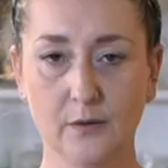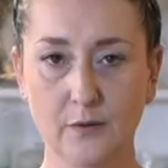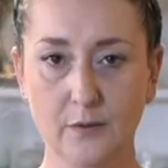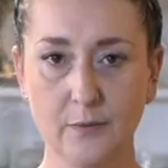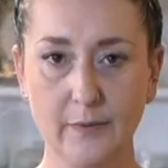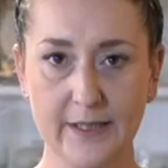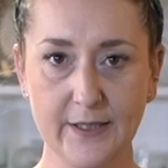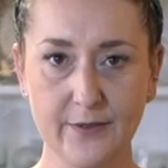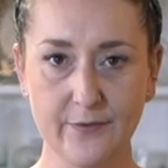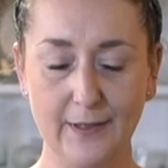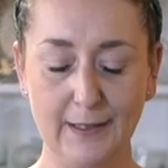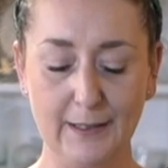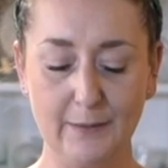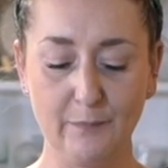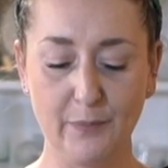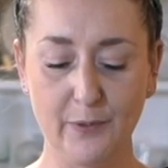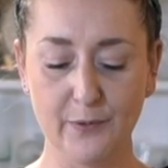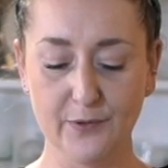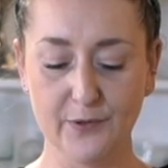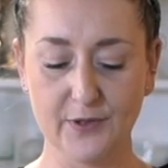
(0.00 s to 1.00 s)
Always really
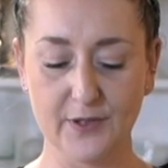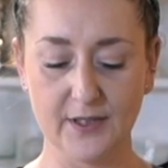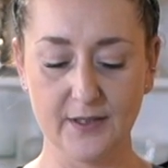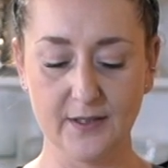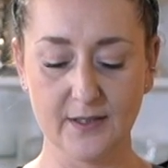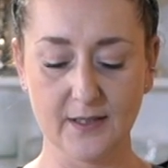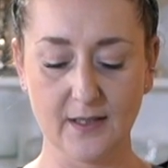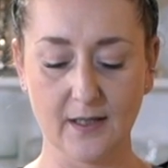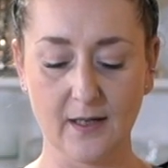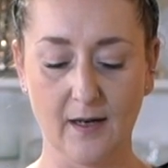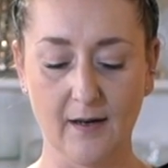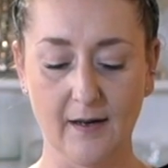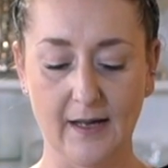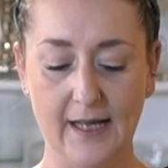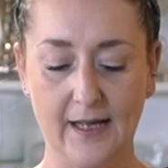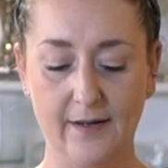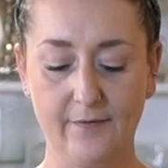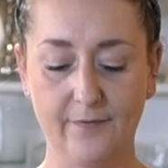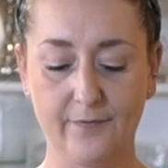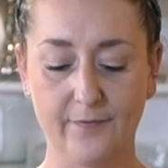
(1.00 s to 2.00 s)
important to cut
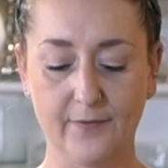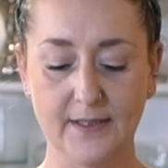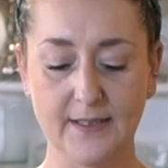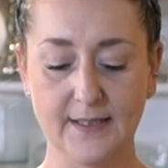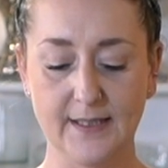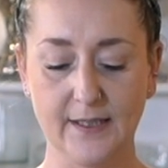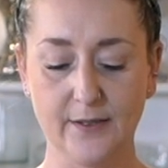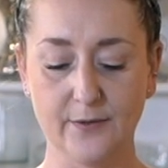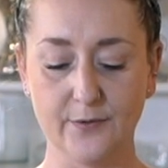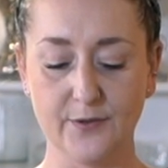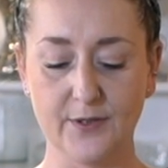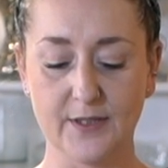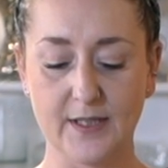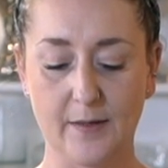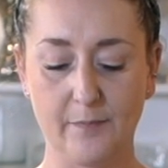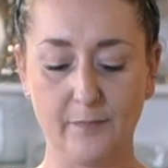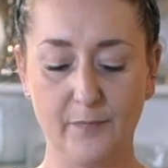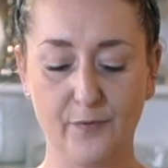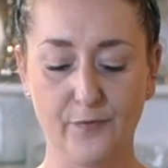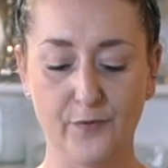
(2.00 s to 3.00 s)
every single
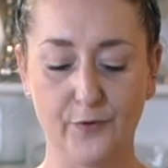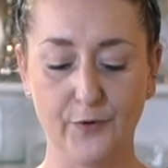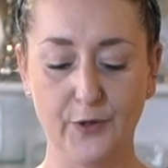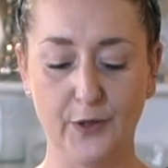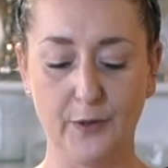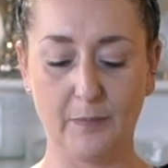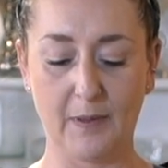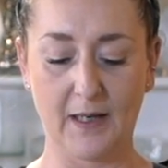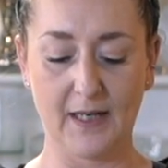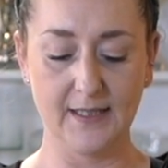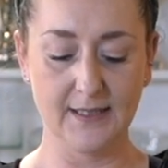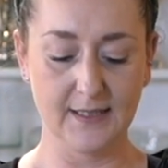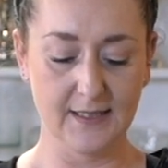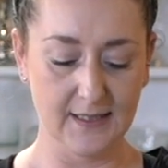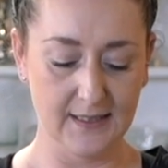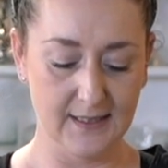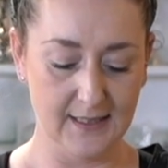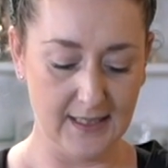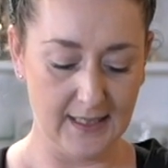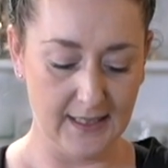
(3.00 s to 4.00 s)
stem before you place
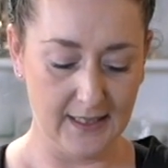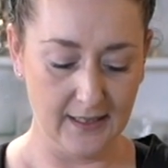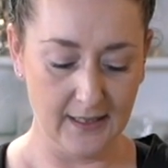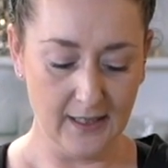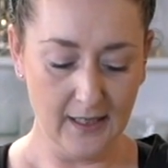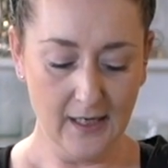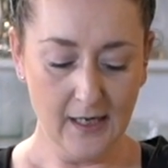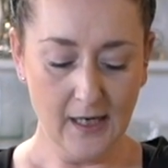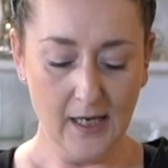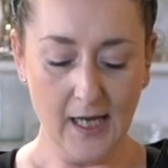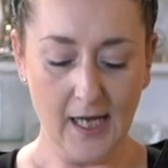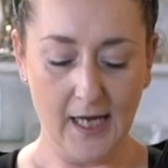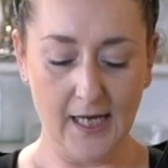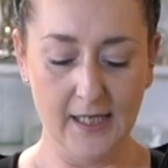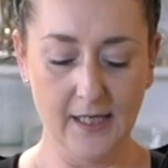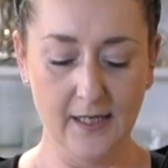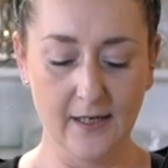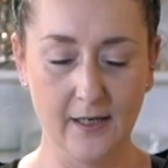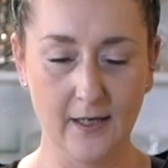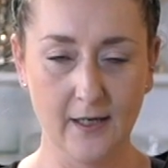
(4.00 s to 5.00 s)
it in.
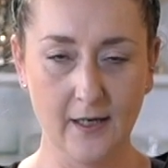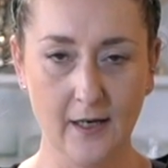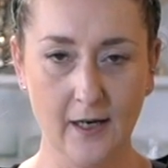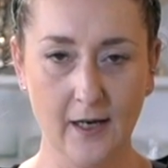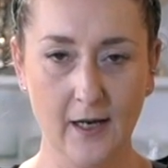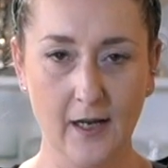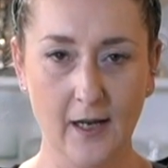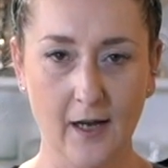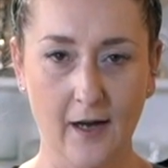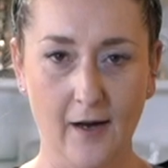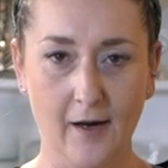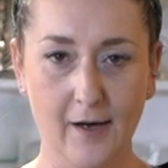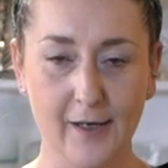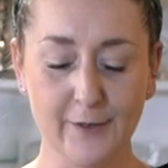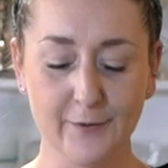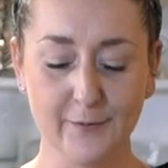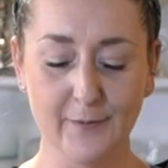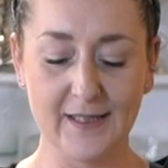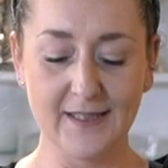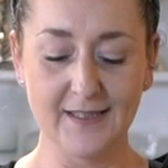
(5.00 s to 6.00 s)
And I
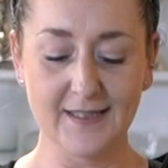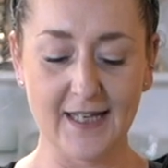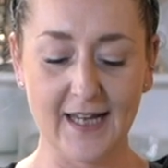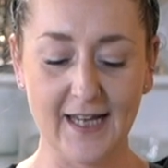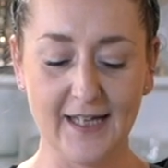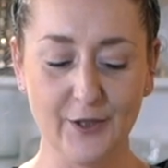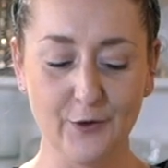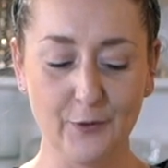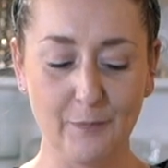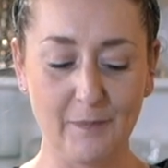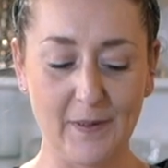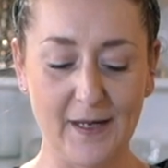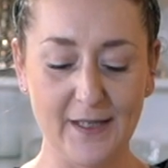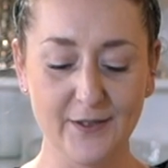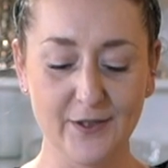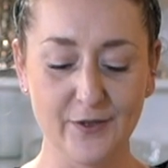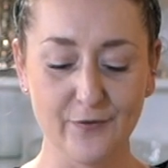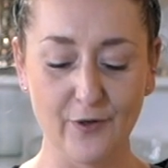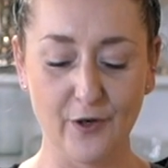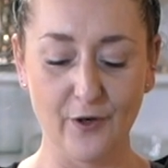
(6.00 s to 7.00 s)
always say you're
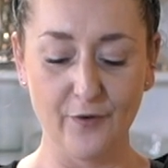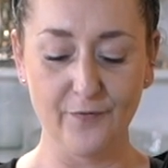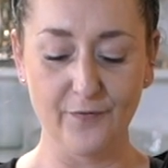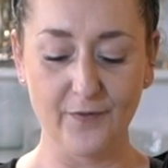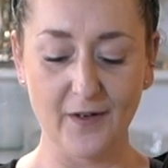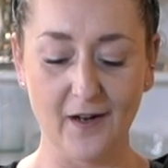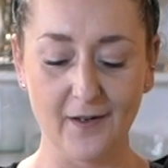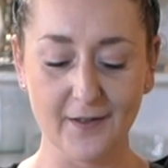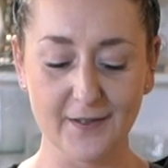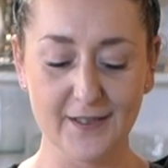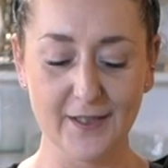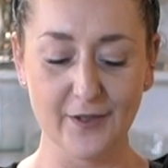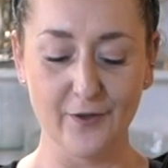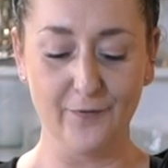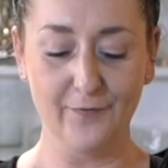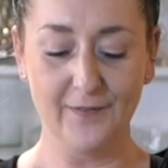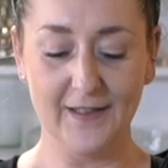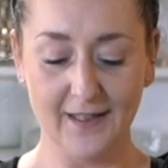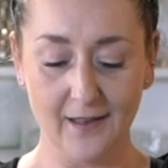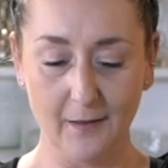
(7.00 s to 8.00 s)
better off cutting
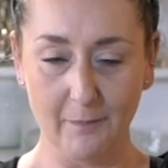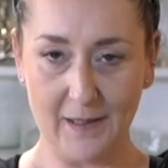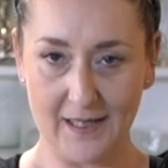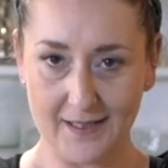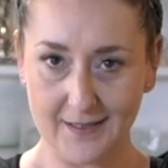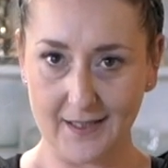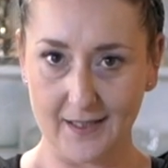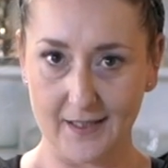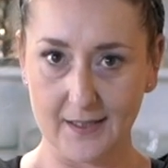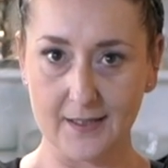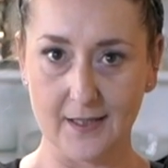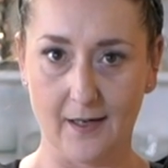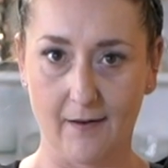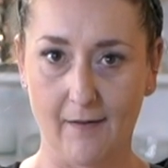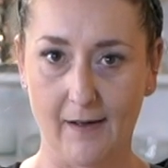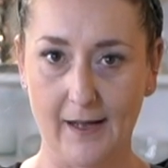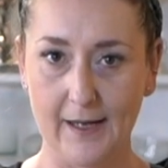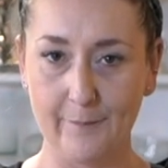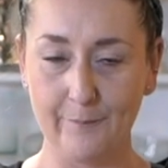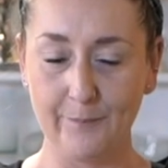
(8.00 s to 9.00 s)
off little bits at a
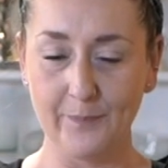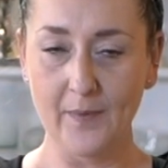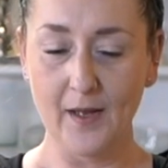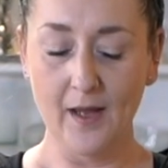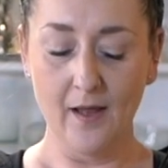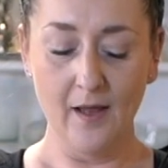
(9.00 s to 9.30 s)
time